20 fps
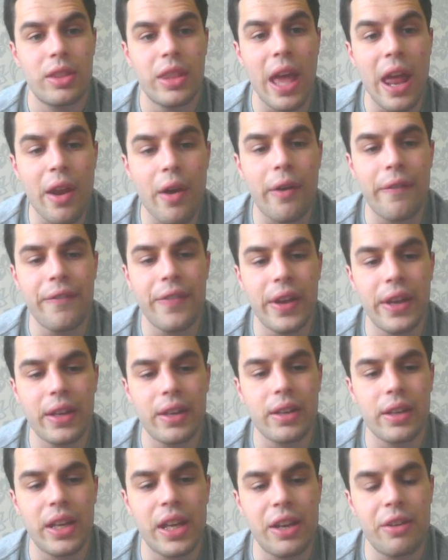then I
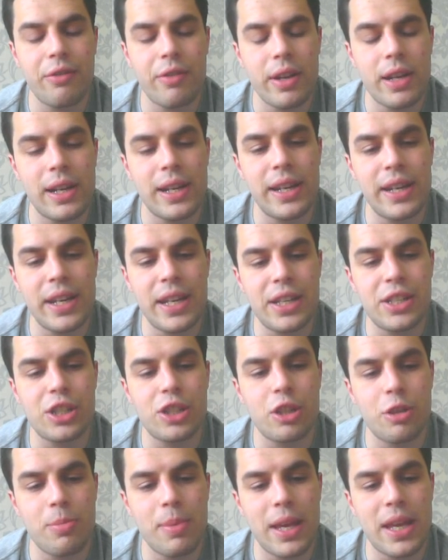think he really
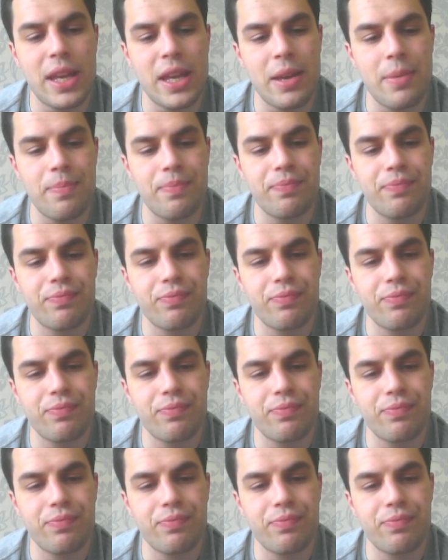needs to be